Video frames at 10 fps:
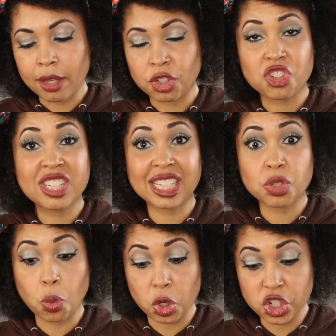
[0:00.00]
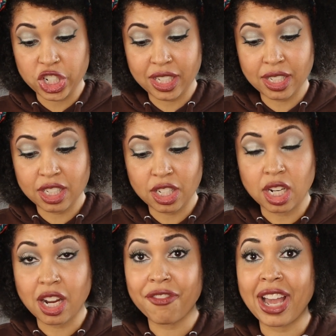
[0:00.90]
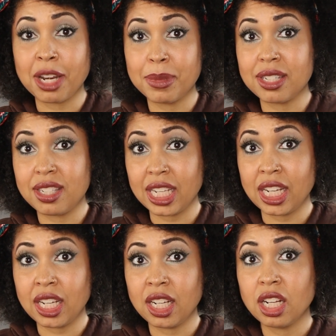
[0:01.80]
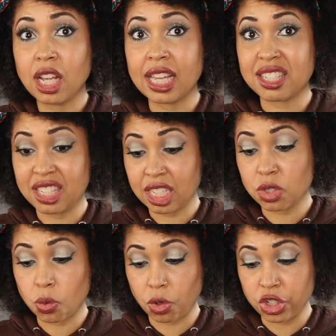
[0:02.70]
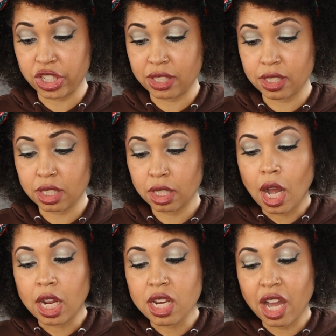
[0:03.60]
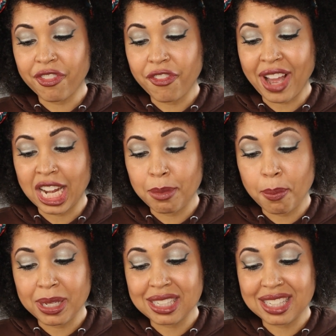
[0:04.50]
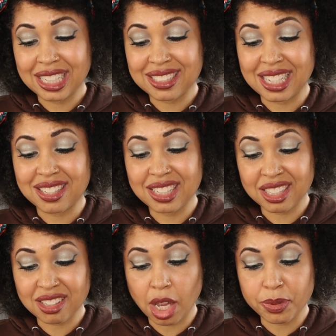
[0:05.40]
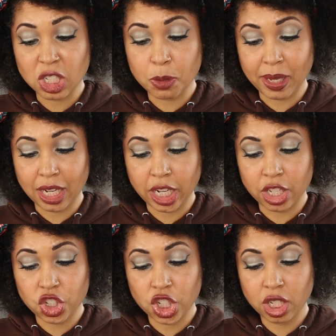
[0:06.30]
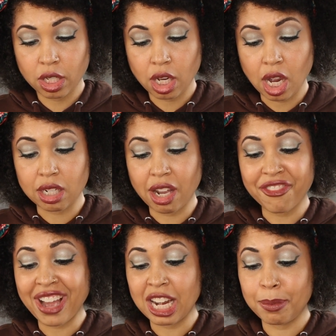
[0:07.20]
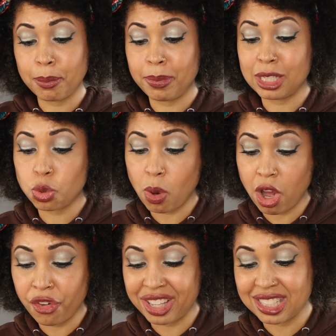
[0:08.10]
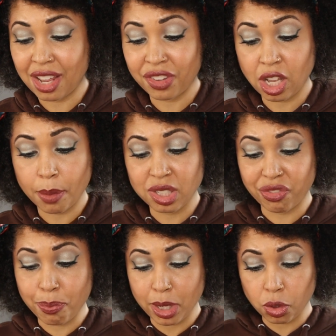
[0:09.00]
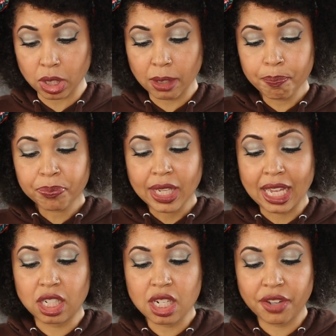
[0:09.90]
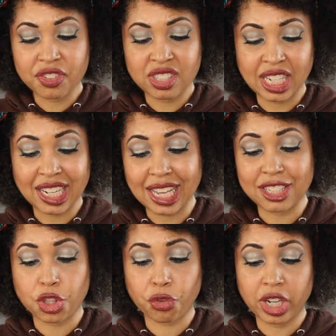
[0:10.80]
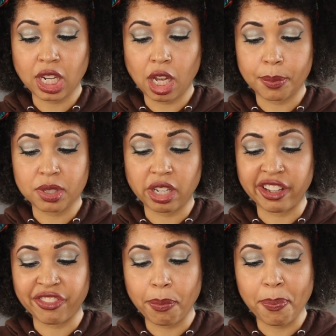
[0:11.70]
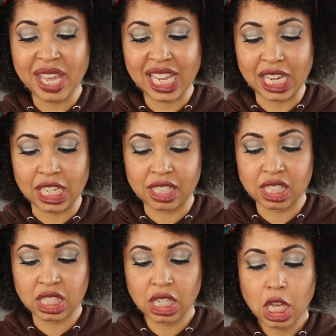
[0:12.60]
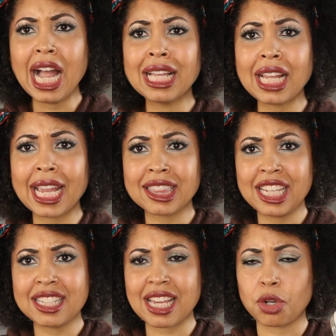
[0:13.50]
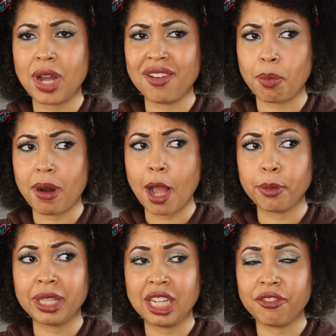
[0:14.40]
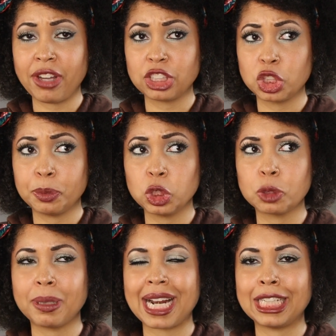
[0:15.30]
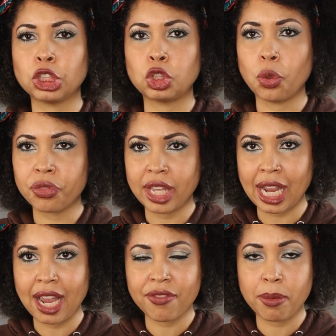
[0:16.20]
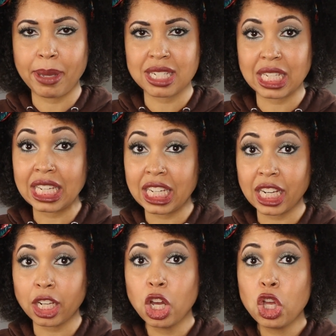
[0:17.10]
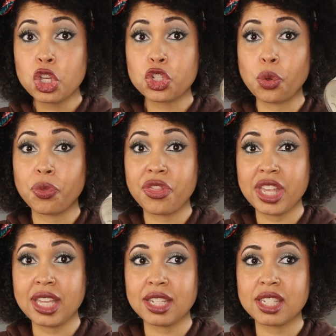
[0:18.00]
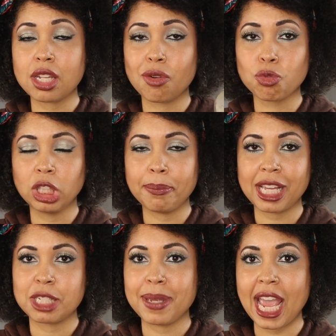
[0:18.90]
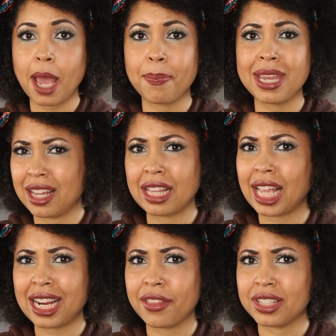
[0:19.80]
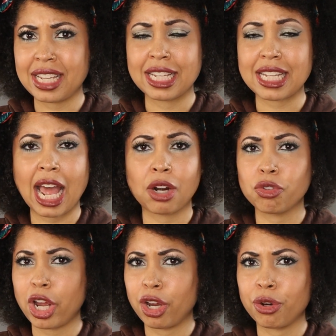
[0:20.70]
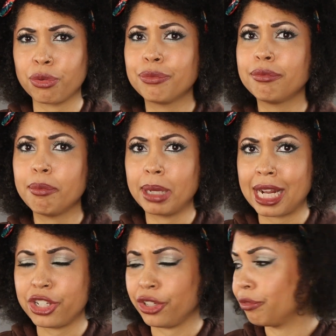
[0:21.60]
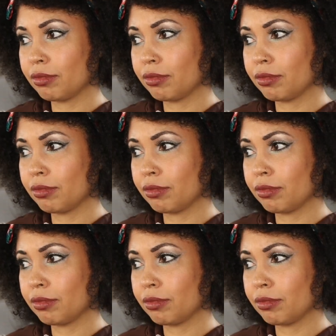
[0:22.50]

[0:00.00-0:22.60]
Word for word: There's 6 oranges, enough vitamin C as 6 oranges, enough vitamin B6 as 6 cups of spinach, enough vitamin B12 as 7 cups of milk, and enough zinc as 3 cups of peas. I like this. I don't have a problem eating vegetables, but I don't think I have the best eating. So this really makes me happy. I like how they taste. I don't know. but I do.